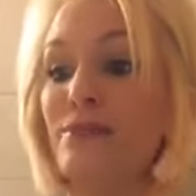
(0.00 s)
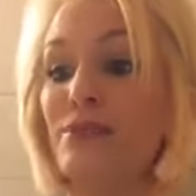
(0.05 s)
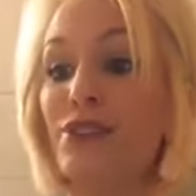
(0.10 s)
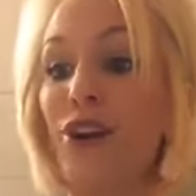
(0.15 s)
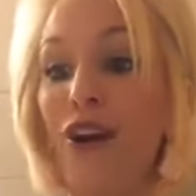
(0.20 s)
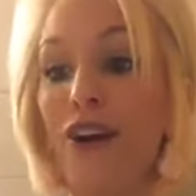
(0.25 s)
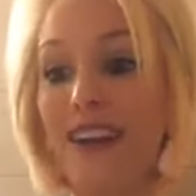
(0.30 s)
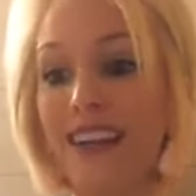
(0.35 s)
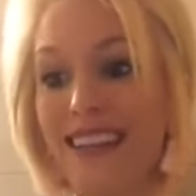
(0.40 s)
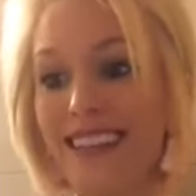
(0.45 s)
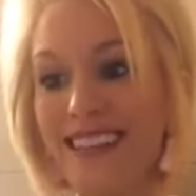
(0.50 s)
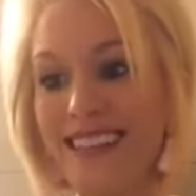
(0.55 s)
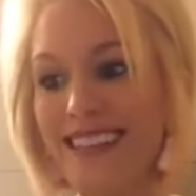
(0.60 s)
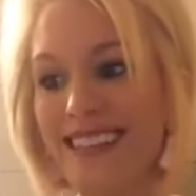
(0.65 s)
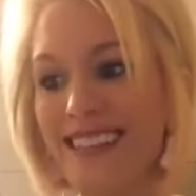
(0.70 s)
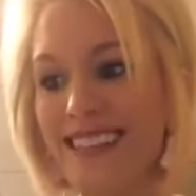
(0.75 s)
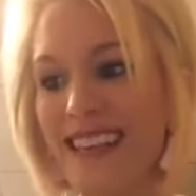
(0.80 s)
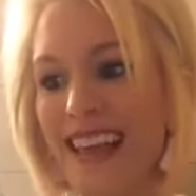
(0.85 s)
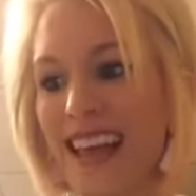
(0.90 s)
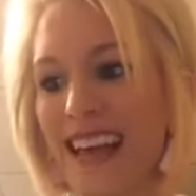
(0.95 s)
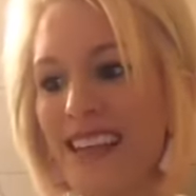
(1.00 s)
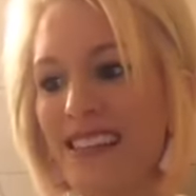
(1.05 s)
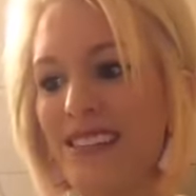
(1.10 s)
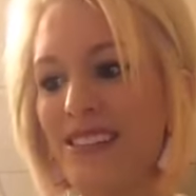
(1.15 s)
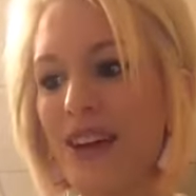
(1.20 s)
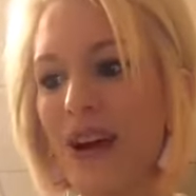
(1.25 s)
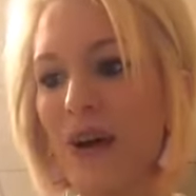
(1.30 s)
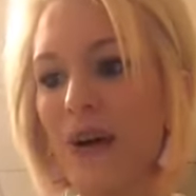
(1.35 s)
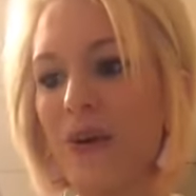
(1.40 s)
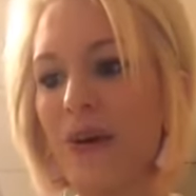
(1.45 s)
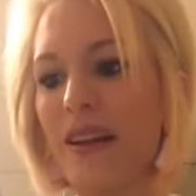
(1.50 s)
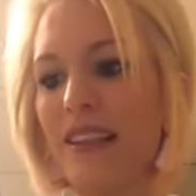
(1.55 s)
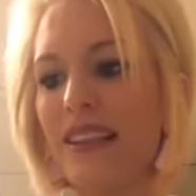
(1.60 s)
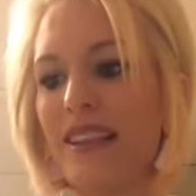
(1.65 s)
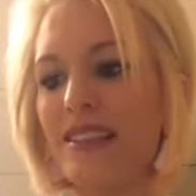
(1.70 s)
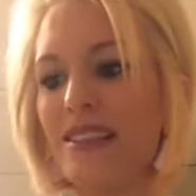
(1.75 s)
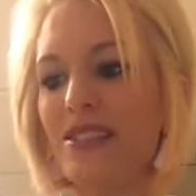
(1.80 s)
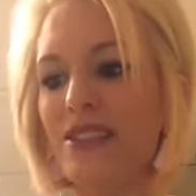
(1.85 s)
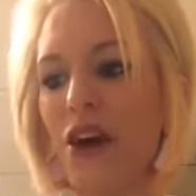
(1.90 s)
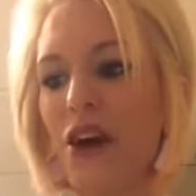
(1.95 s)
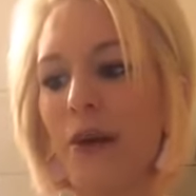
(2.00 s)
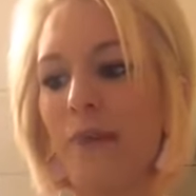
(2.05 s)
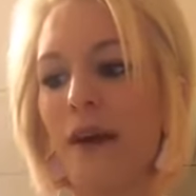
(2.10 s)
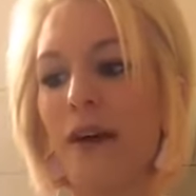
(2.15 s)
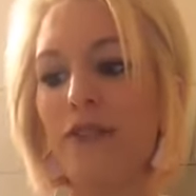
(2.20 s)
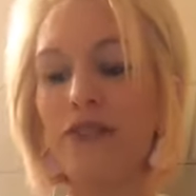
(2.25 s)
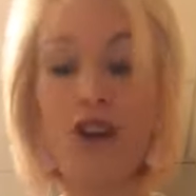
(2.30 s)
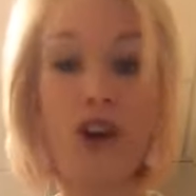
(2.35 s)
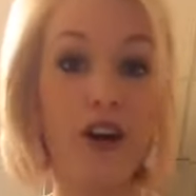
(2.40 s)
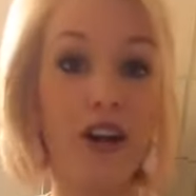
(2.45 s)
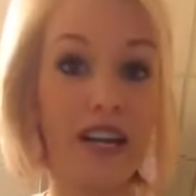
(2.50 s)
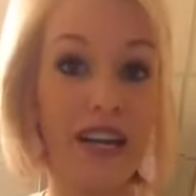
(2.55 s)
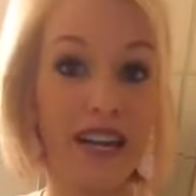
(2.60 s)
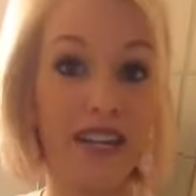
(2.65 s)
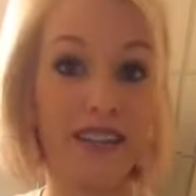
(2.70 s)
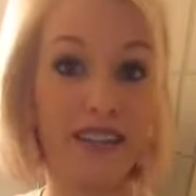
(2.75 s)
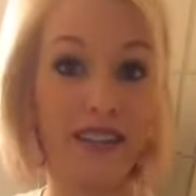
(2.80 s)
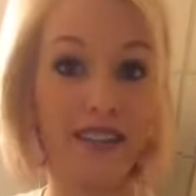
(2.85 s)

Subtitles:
targets. So let's talk about targets.